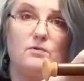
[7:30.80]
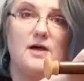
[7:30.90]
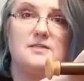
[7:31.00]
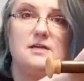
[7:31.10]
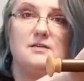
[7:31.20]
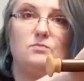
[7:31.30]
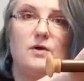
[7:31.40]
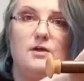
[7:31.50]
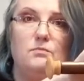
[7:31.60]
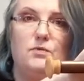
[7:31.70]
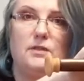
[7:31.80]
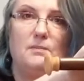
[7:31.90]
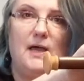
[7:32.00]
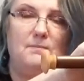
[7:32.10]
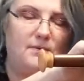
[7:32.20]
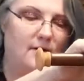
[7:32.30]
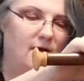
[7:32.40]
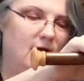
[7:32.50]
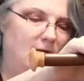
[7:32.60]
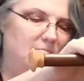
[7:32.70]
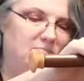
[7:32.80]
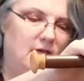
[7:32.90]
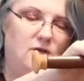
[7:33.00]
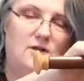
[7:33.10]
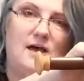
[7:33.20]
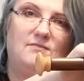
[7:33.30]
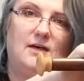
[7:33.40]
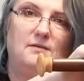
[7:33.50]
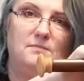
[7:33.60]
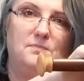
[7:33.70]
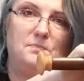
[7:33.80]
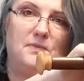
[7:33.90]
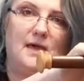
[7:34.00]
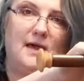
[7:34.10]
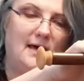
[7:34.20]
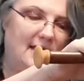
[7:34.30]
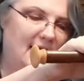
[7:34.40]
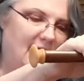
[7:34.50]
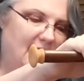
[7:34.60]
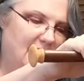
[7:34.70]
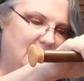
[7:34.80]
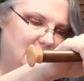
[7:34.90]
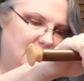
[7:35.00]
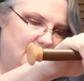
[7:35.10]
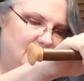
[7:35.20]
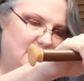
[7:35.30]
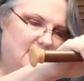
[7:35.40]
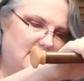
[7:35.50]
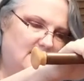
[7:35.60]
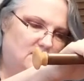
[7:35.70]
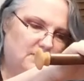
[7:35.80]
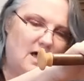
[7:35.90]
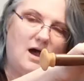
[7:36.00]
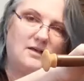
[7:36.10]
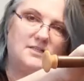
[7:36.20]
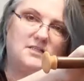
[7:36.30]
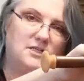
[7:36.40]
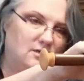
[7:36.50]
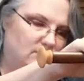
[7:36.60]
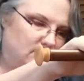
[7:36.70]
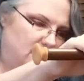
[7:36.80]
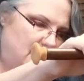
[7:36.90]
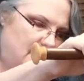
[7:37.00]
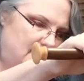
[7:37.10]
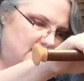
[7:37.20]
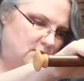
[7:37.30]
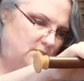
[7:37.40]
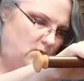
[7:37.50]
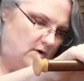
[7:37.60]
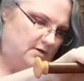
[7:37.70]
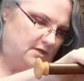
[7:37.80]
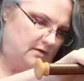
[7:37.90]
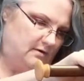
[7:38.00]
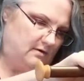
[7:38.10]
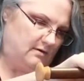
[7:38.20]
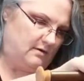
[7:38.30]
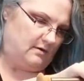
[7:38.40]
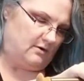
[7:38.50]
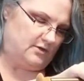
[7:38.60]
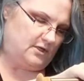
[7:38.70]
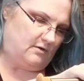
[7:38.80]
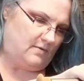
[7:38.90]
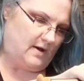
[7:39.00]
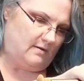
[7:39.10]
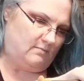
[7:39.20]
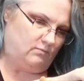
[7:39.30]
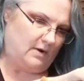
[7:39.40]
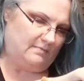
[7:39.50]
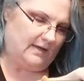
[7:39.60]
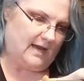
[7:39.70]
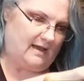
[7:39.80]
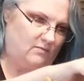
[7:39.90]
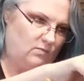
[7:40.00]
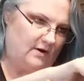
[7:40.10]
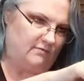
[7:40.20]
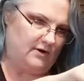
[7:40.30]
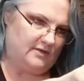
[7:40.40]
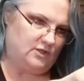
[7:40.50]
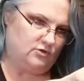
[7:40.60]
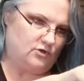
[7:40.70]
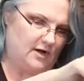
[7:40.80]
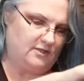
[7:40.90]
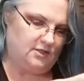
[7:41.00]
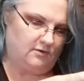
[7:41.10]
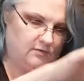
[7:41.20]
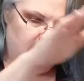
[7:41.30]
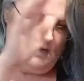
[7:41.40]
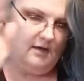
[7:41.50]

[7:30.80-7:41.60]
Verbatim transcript: press is where you put the paper, you have the, the uh, ink and the, the blocks to uh, support uh, or to uh, replicate whatever it is you're trying to